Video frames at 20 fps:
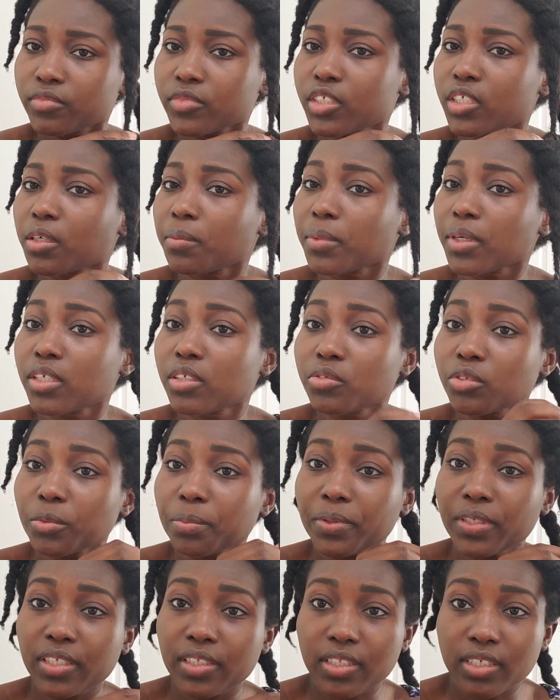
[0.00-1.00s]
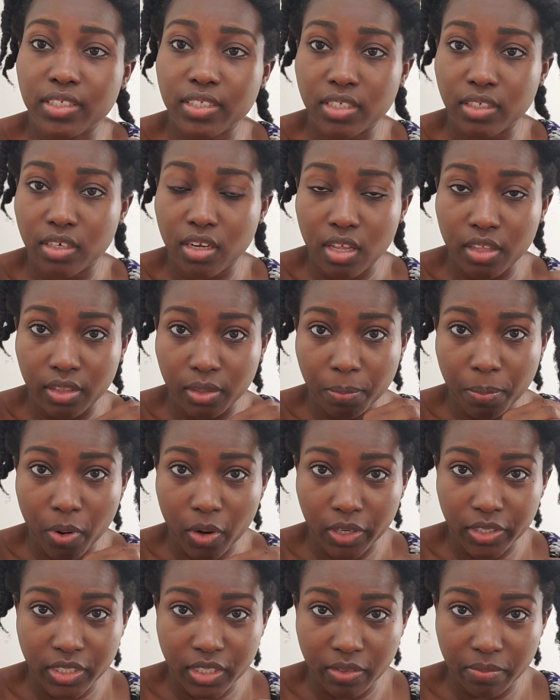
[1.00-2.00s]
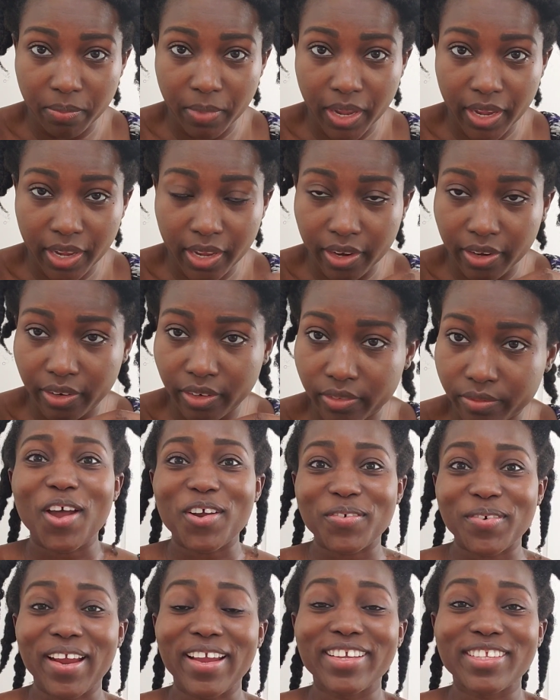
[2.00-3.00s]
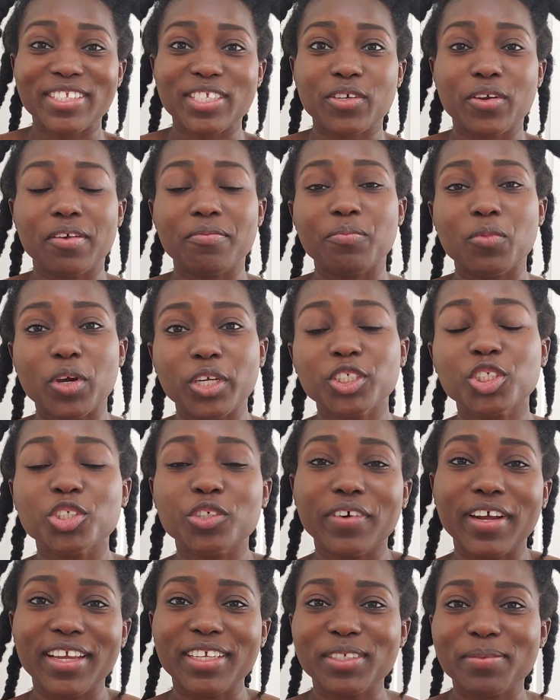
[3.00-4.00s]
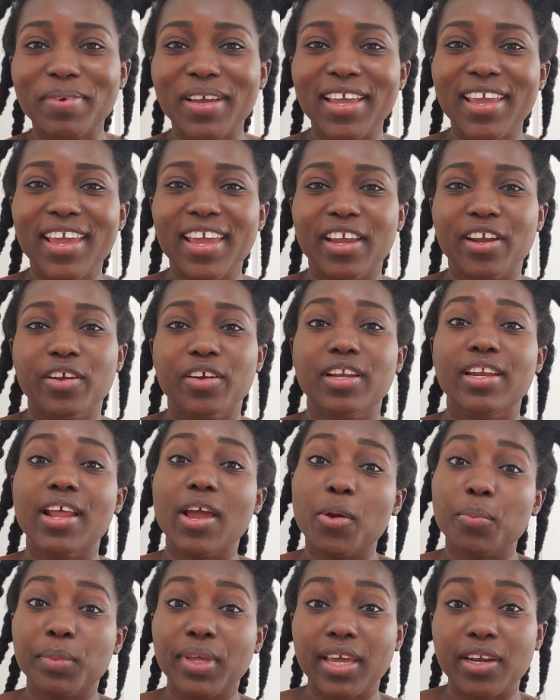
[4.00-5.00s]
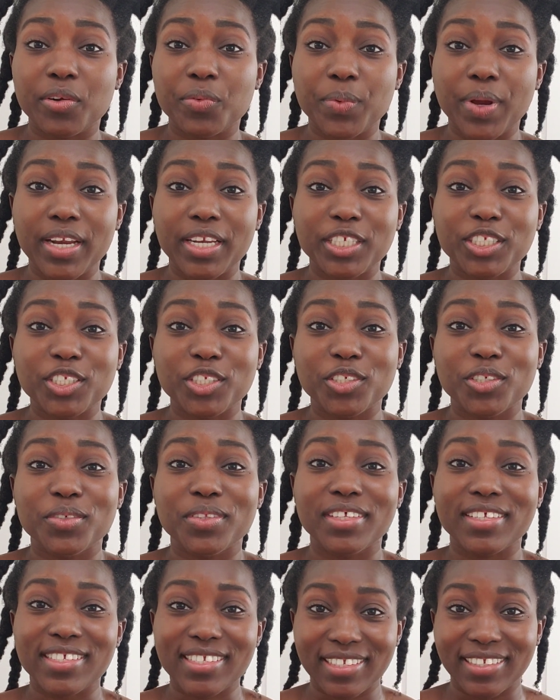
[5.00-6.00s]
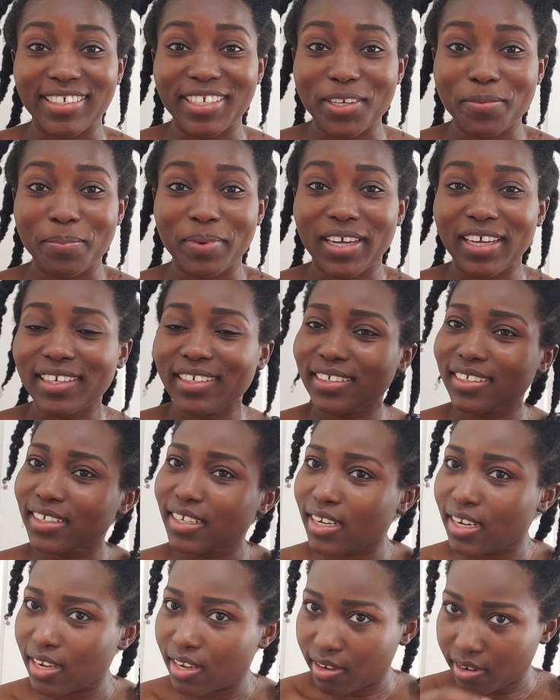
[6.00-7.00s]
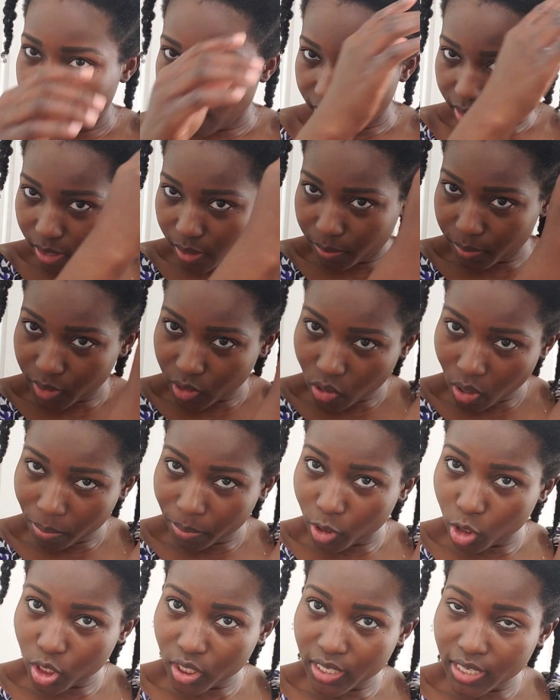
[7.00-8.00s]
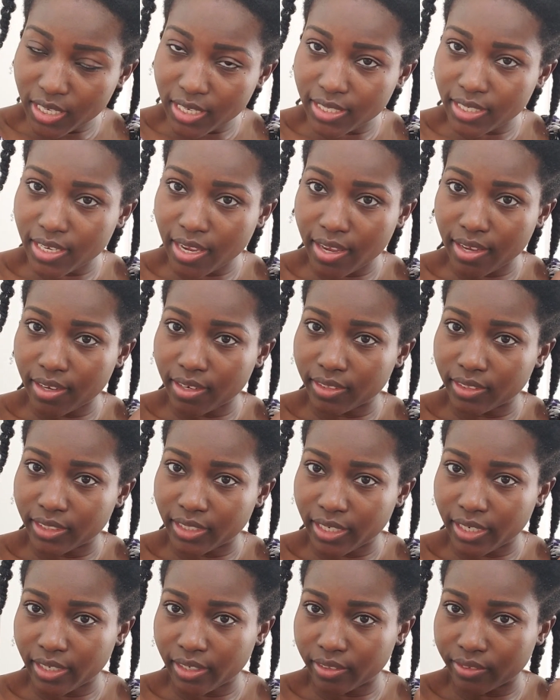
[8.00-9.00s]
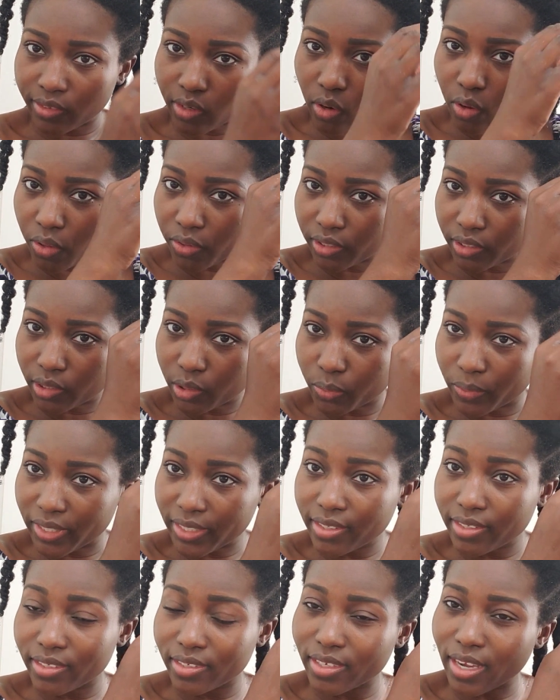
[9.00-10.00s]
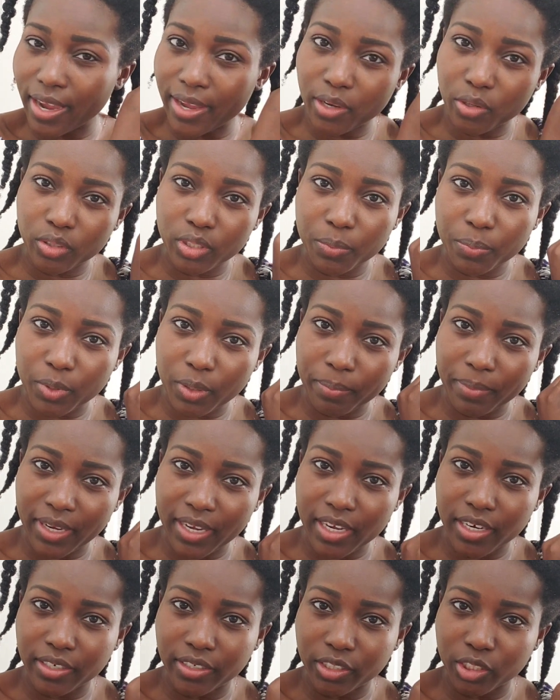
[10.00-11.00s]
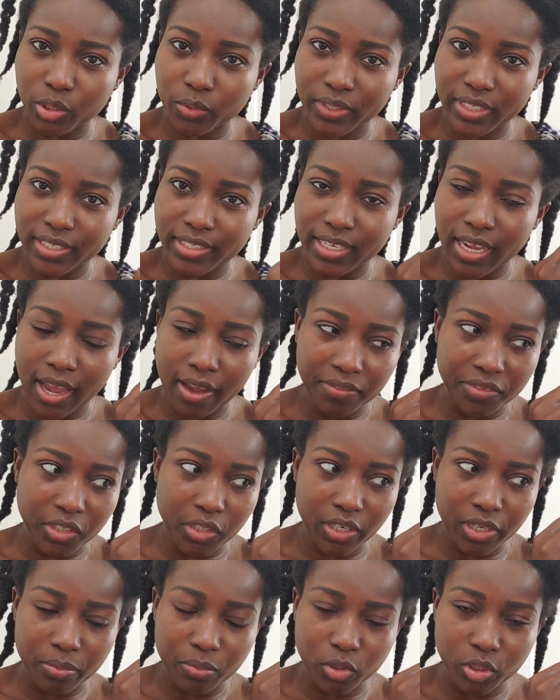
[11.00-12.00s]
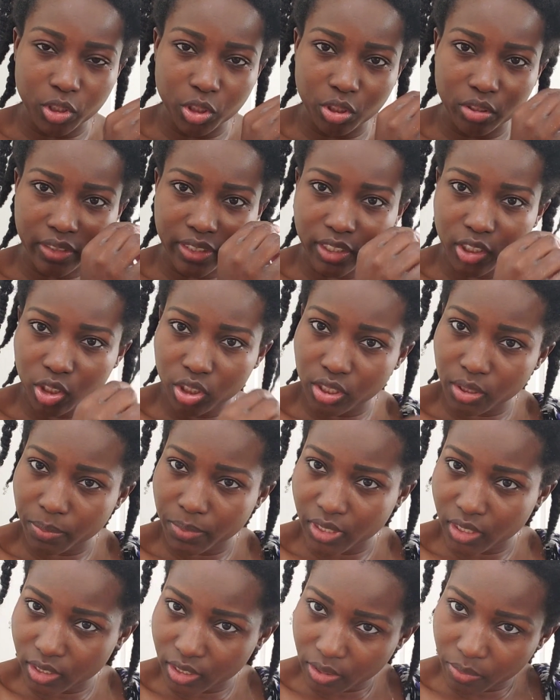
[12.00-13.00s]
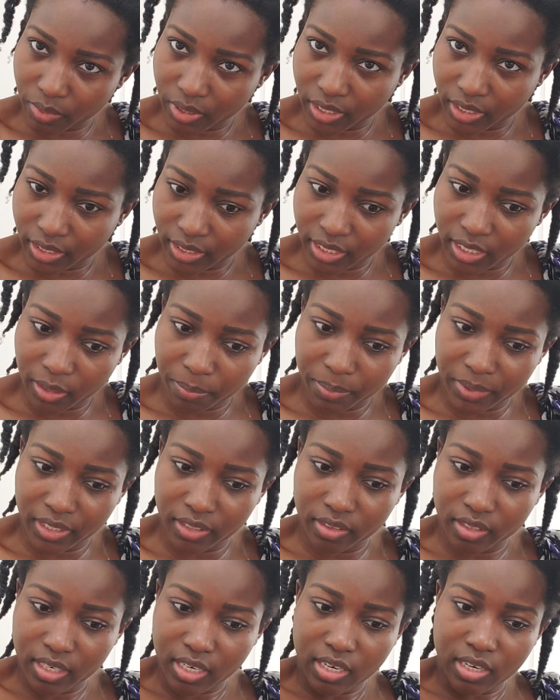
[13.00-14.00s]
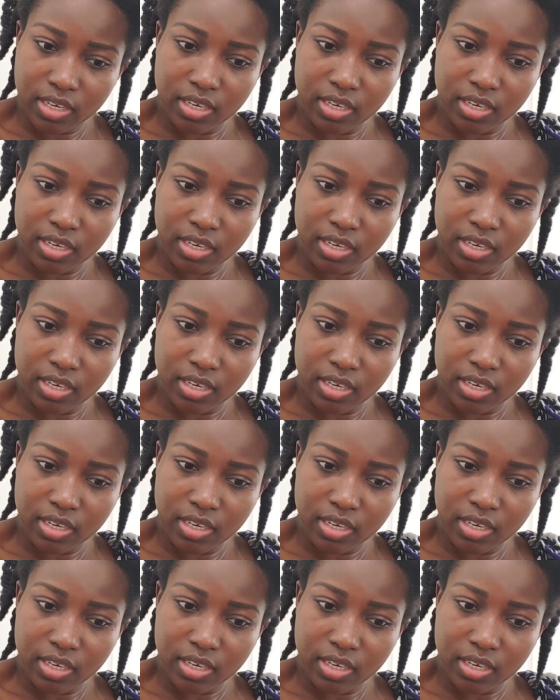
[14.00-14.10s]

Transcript: So I'm going to repeat this in other parts of my hair. All right, so I've moisturized my hair, and now I'm getting ready to do the sleek bun. So I'm just going to take down all the twists. I only put my hair in twists after I moisturize, just because I wanted to keep it